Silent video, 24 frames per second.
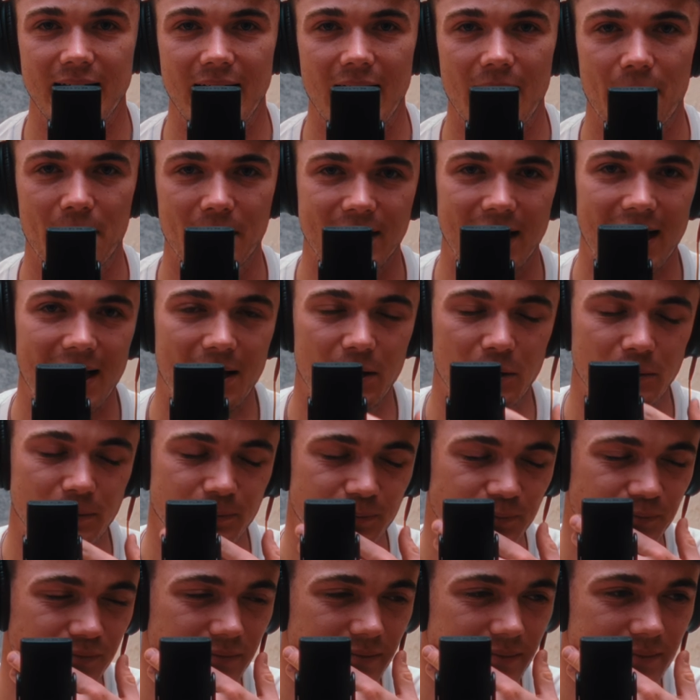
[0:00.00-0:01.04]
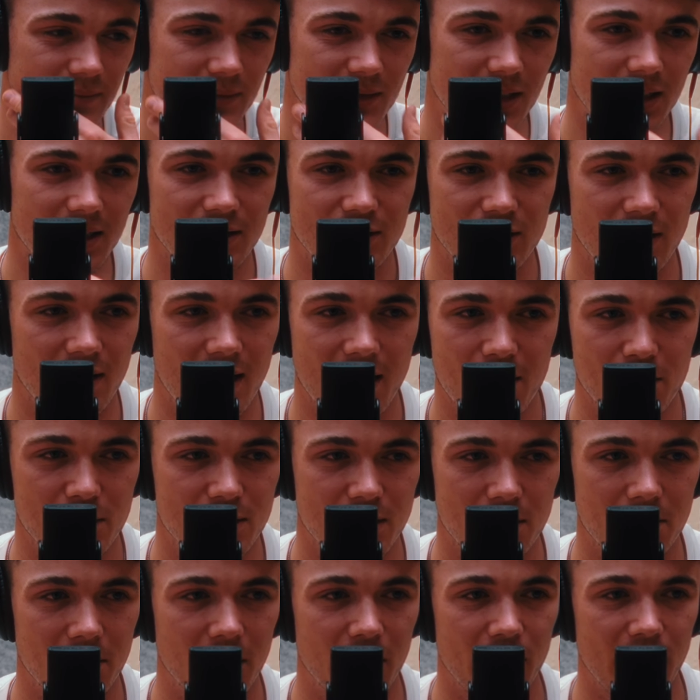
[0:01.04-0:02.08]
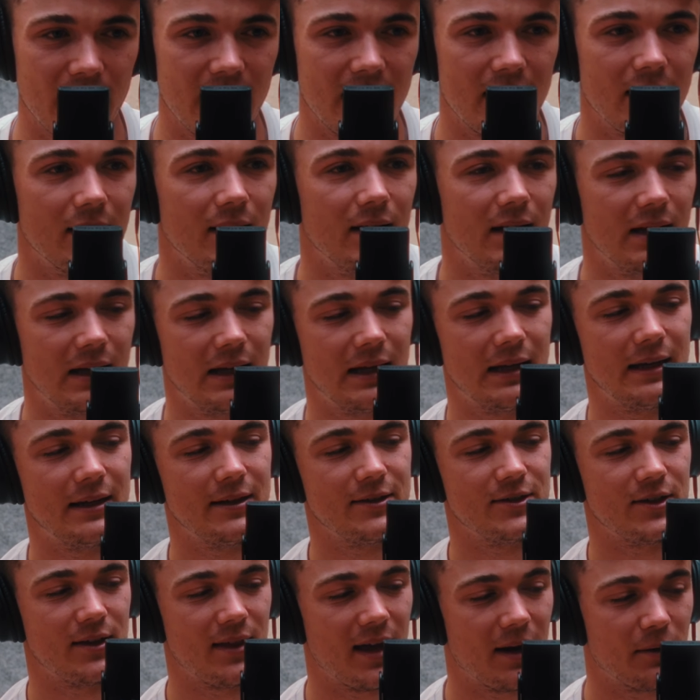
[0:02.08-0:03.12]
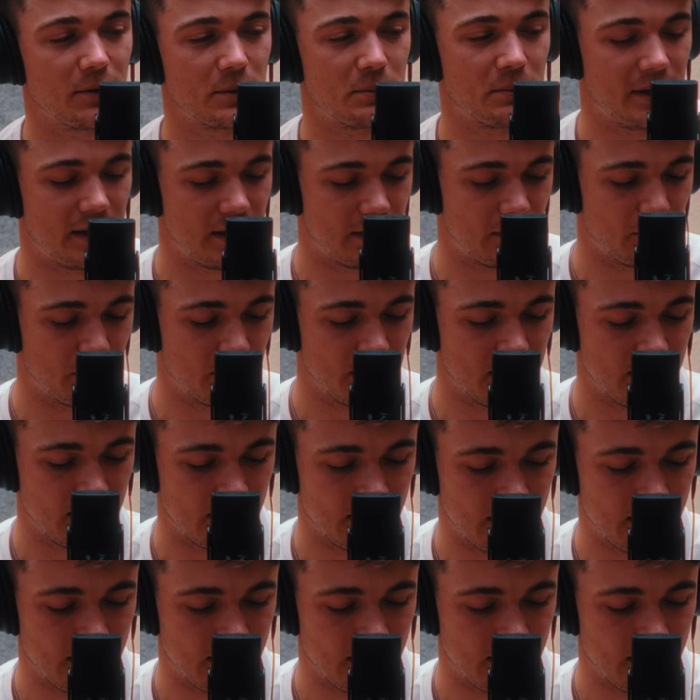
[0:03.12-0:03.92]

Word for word: up and down, so there was the bogey. So that was pretty annoying.